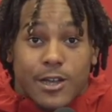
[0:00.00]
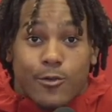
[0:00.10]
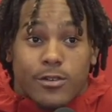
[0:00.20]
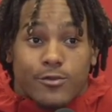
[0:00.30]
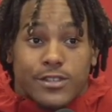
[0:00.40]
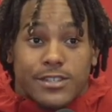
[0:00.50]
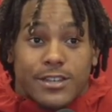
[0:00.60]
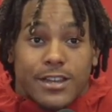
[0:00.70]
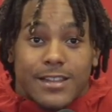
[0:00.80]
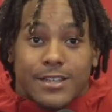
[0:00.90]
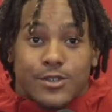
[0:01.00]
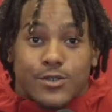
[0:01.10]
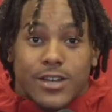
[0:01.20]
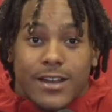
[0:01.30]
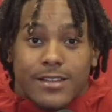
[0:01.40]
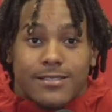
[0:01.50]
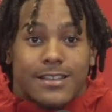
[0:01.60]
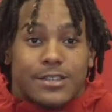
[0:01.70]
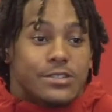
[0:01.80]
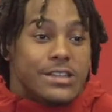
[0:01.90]
They weren't really going to let
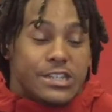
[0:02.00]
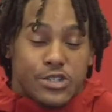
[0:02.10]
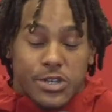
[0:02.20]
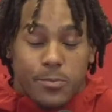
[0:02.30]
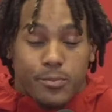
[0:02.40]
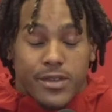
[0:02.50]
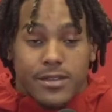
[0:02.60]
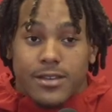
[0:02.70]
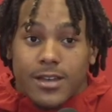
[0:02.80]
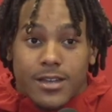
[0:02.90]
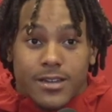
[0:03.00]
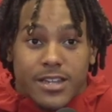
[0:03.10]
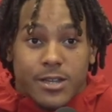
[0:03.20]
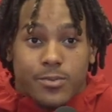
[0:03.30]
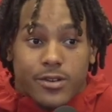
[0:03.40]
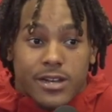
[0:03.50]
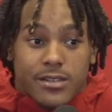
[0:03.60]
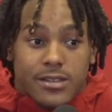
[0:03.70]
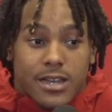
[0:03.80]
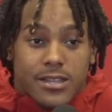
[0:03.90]
you get them beat deep or
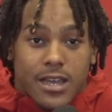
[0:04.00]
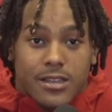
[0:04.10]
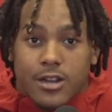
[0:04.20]
anything like that.